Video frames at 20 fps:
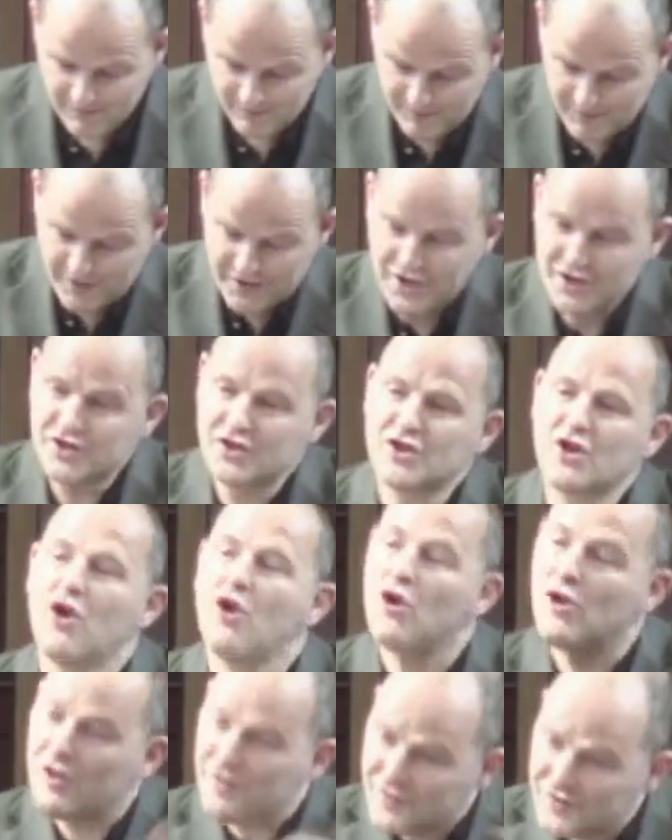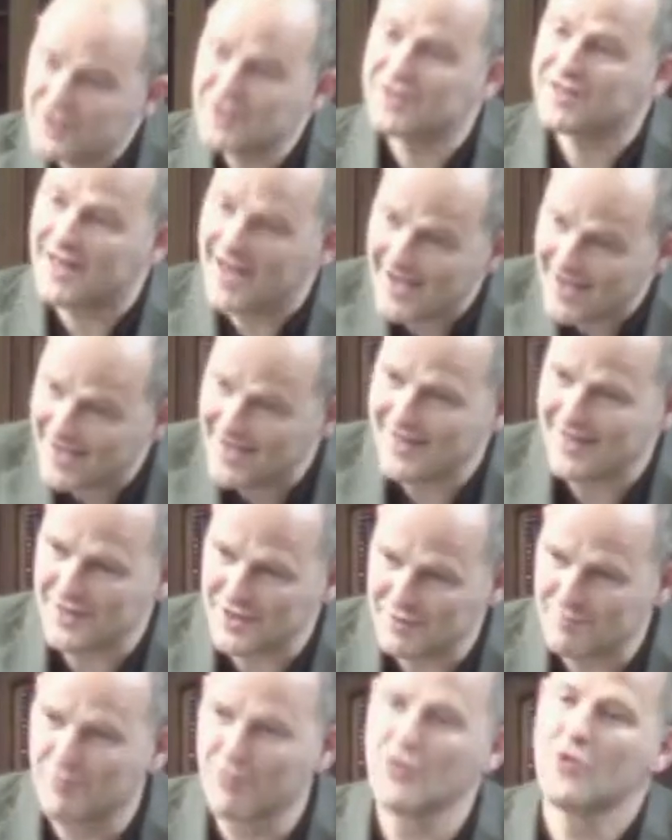Because all of society
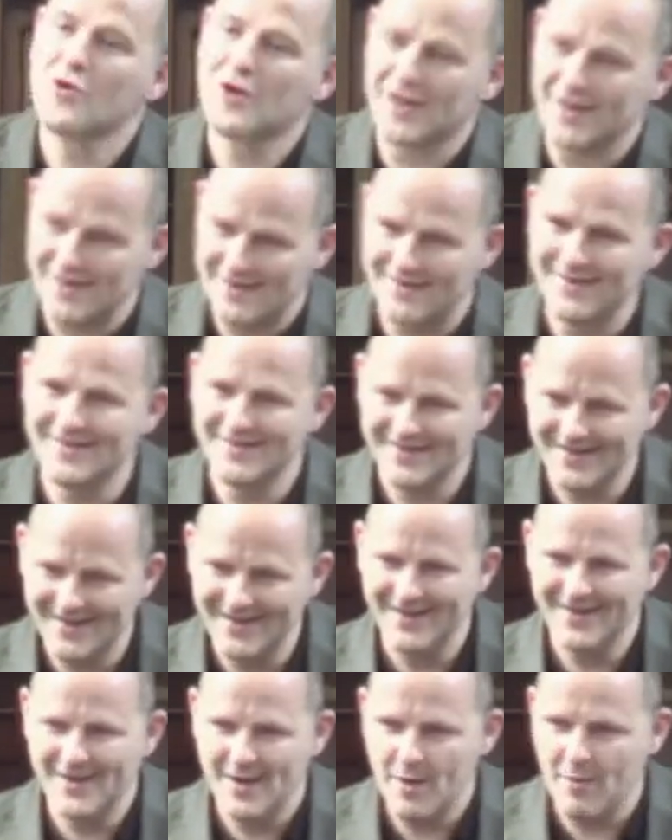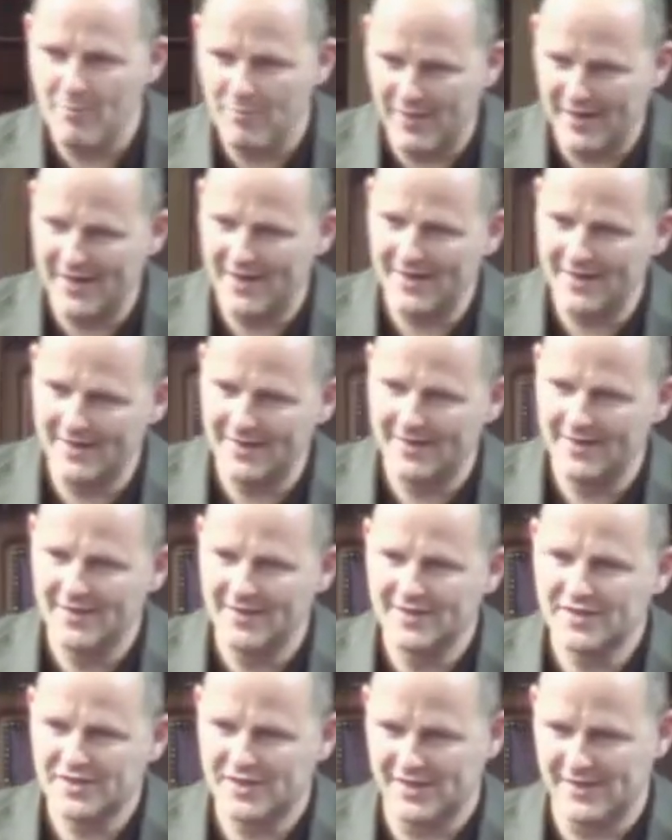is broken by
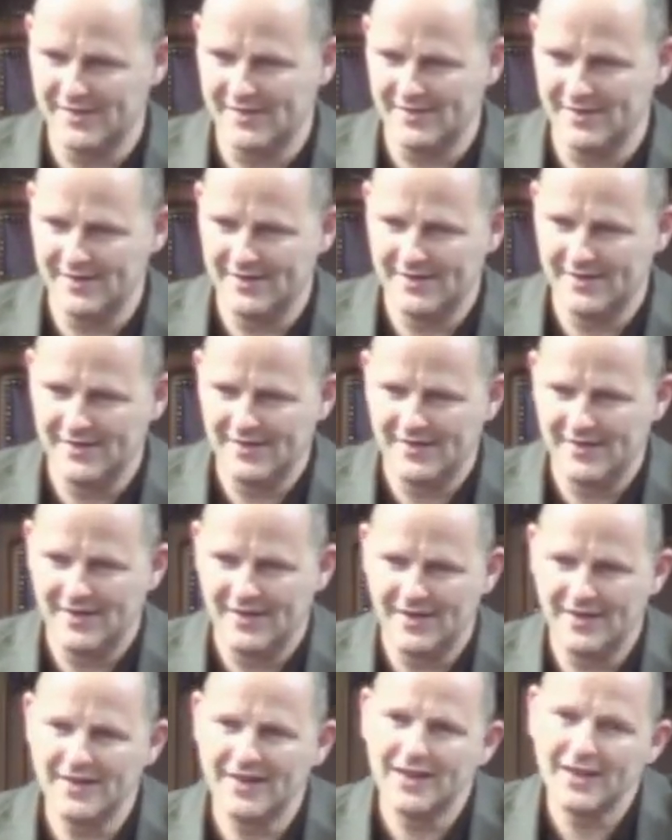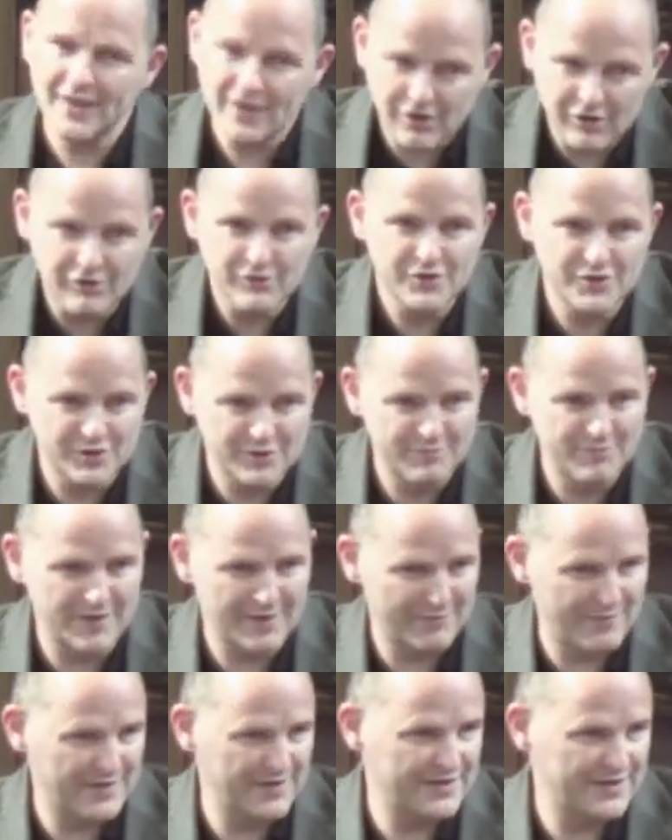sin. And that includes
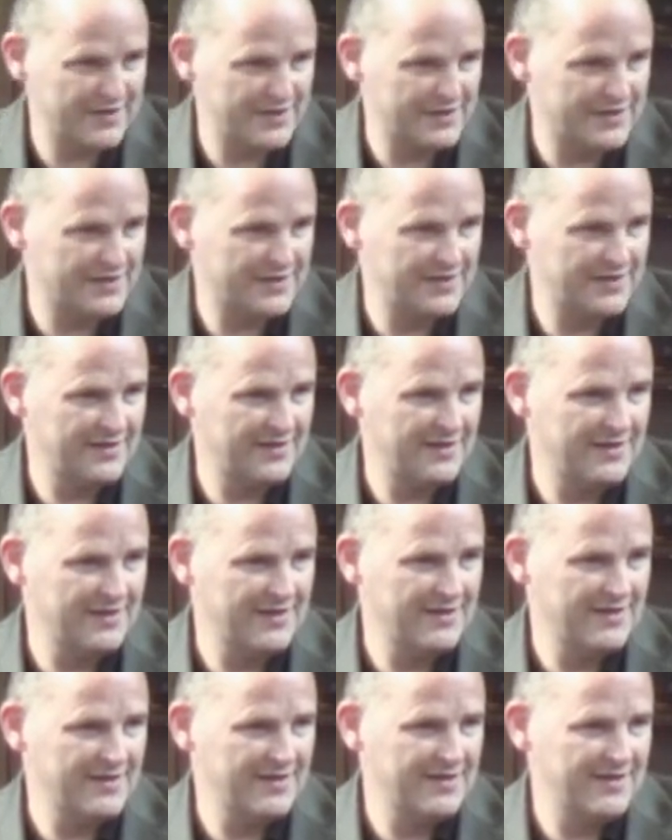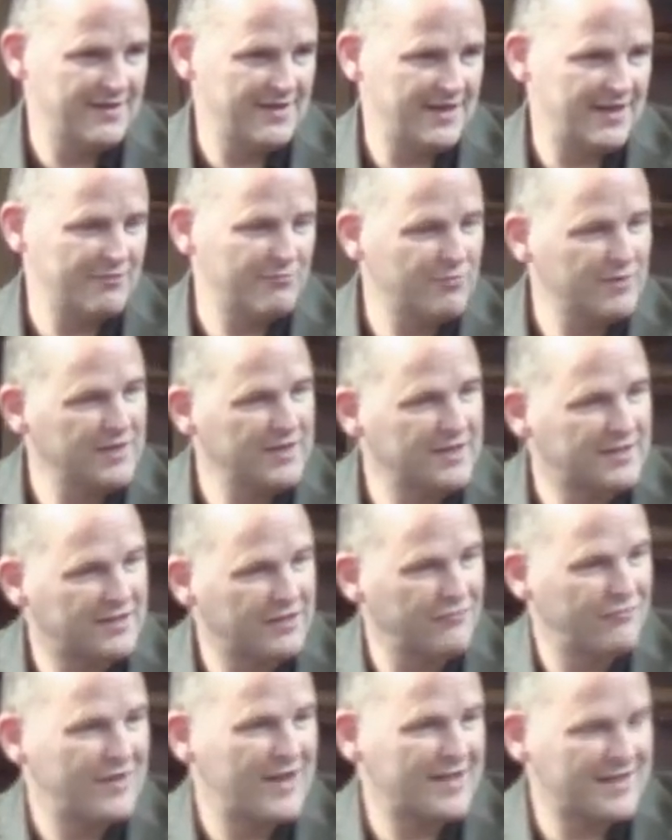big business. And we need
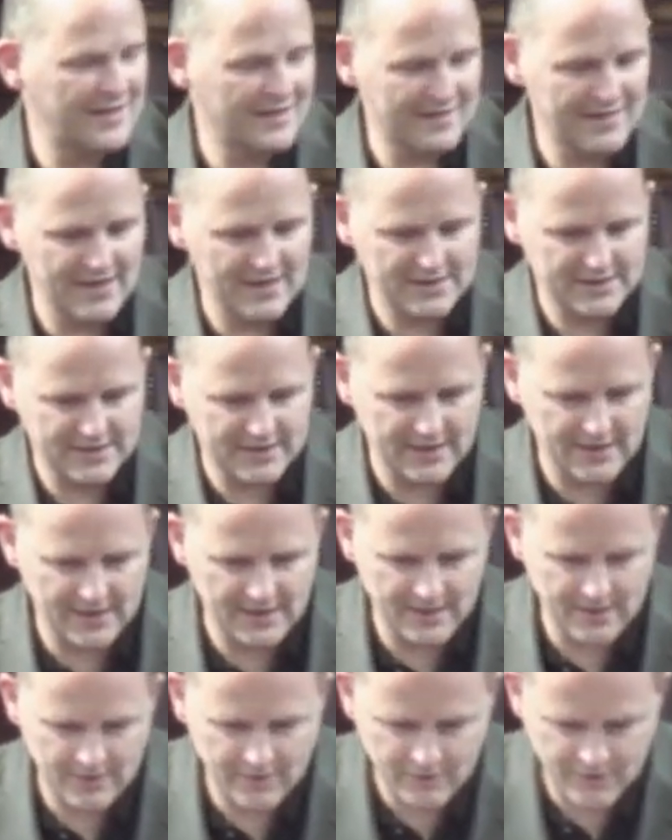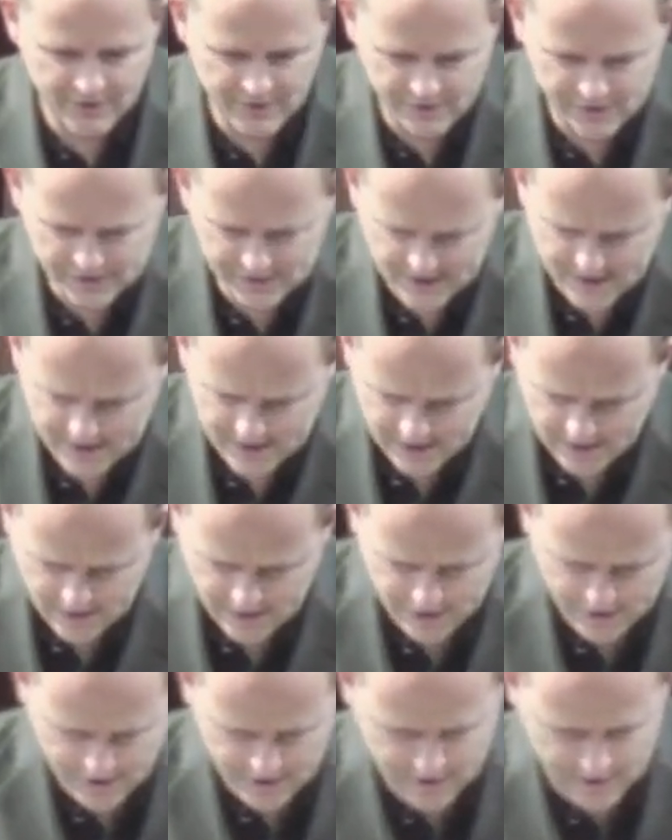to recognize that in our understanding and
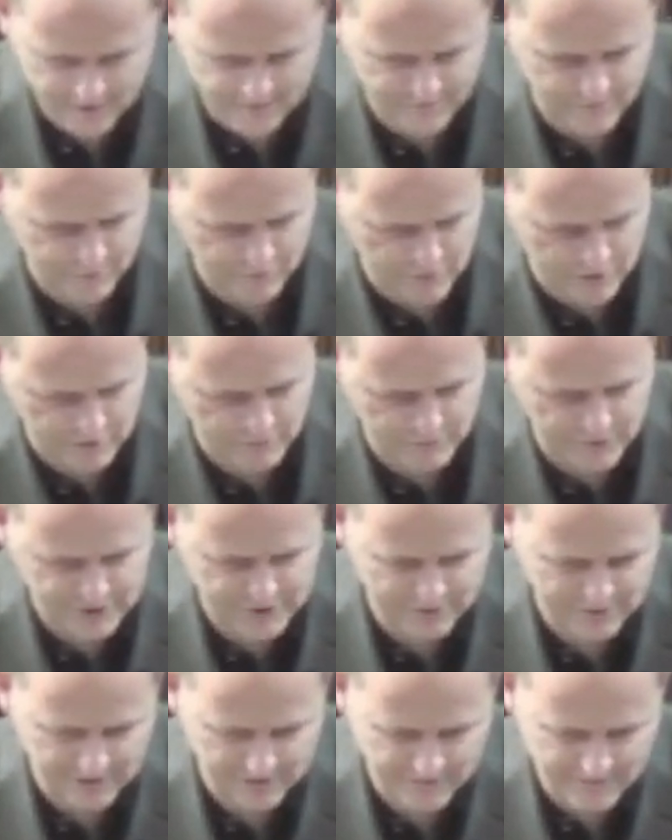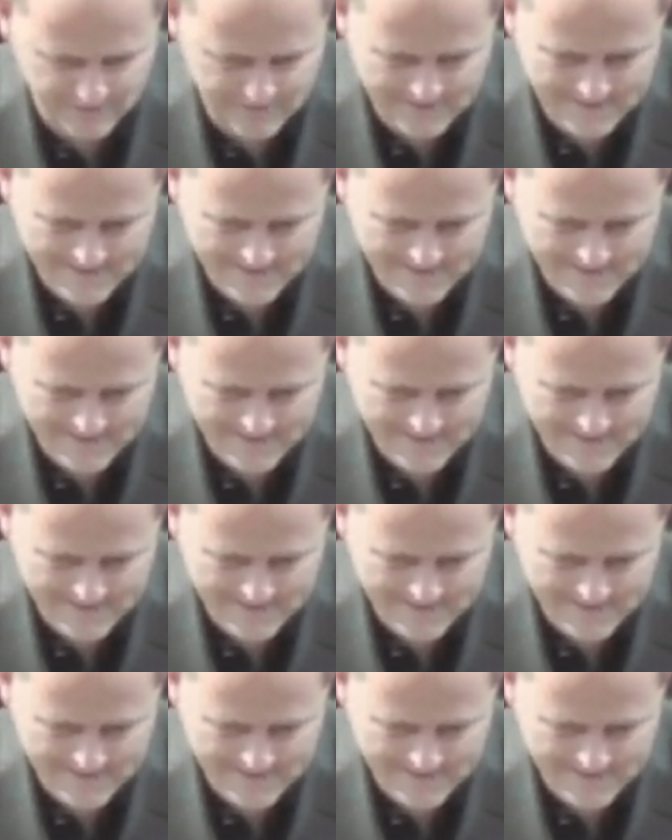thinking of the world in which we live,